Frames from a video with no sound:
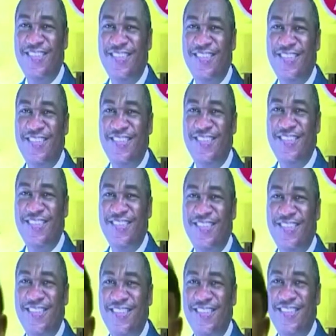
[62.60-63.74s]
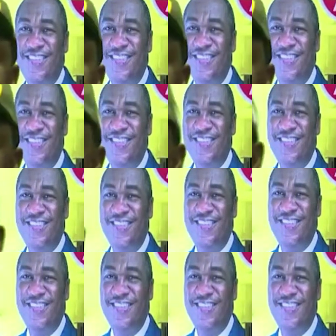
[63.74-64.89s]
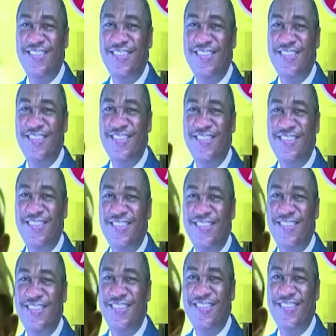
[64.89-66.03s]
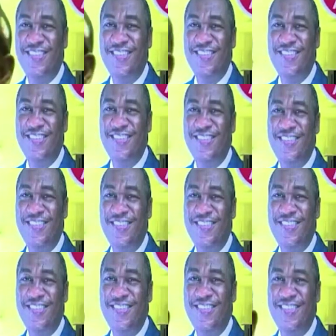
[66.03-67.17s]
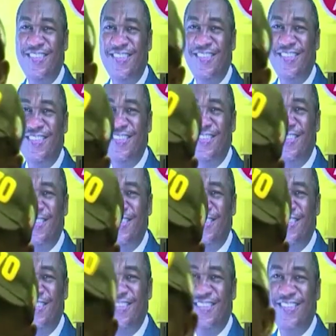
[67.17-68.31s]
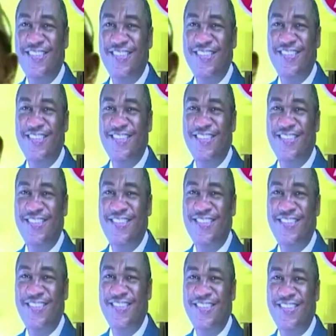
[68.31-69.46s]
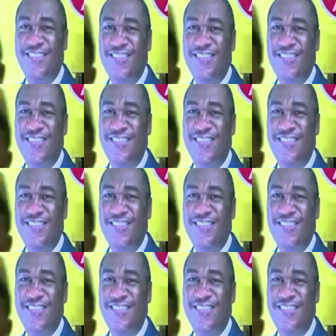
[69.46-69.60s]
The person shown says nothing.